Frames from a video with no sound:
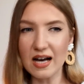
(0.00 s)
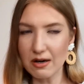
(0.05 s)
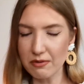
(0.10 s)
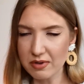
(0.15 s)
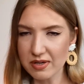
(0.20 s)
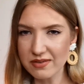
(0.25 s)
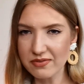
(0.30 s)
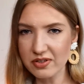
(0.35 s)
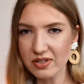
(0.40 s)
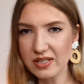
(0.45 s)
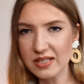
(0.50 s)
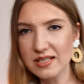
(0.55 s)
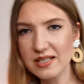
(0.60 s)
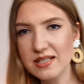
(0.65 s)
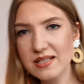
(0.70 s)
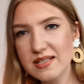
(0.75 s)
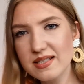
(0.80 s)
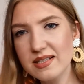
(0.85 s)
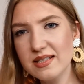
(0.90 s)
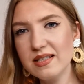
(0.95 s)
However,
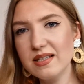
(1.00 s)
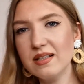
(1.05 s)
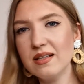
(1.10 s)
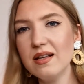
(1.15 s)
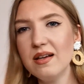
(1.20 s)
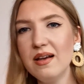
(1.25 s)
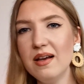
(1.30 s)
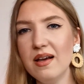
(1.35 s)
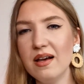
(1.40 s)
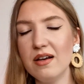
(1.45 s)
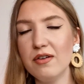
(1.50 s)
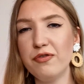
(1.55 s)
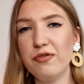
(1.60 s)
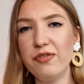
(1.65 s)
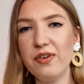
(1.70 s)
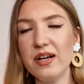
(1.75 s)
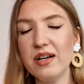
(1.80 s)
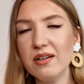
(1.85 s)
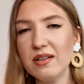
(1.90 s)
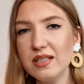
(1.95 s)
it is still
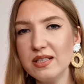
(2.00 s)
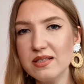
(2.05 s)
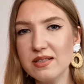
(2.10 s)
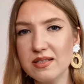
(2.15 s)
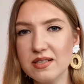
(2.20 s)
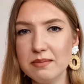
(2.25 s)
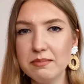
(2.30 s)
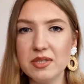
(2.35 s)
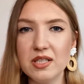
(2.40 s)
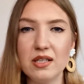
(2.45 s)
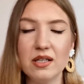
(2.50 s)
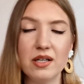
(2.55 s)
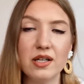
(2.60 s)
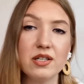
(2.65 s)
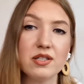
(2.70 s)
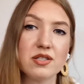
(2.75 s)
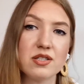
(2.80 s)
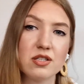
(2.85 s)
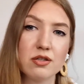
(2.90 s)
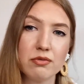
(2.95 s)
fairly
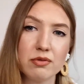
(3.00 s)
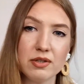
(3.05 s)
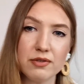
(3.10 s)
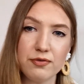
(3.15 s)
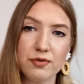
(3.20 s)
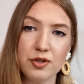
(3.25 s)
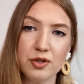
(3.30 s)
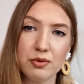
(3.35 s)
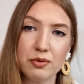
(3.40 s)
similar. So if